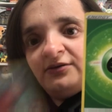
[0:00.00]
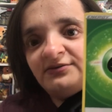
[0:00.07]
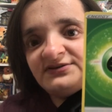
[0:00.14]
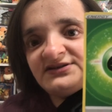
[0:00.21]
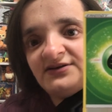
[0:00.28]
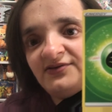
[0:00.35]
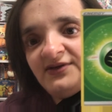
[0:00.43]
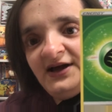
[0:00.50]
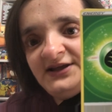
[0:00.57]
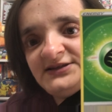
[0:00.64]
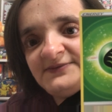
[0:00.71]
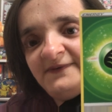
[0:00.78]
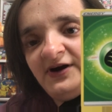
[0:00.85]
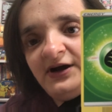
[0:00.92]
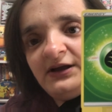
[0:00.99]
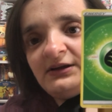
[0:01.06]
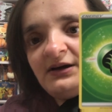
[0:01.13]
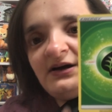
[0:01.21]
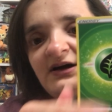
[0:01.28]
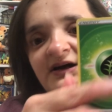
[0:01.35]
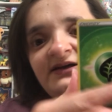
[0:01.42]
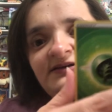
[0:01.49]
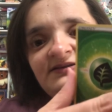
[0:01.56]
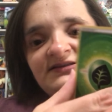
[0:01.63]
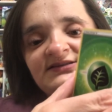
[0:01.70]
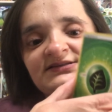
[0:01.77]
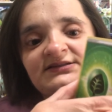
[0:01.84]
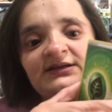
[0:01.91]
so that's very
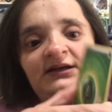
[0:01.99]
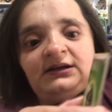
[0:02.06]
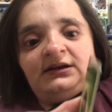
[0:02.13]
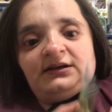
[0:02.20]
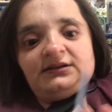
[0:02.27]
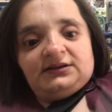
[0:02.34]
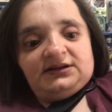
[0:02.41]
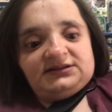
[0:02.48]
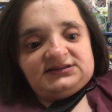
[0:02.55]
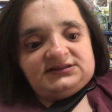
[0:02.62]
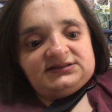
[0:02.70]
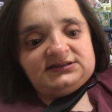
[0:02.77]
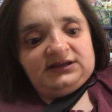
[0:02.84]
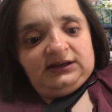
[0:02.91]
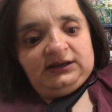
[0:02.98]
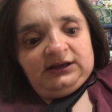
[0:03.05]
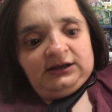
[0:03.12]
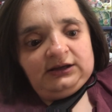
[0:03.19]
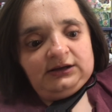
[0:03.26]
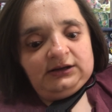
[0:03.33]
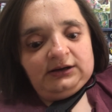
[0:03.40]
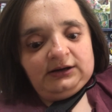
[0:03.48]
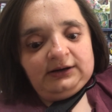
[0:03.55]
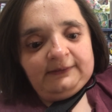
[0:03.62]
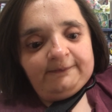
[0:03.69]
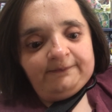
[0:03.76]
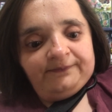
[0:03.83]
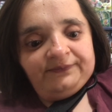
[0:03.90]
nice. Let's see
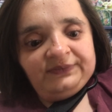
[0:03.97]
here.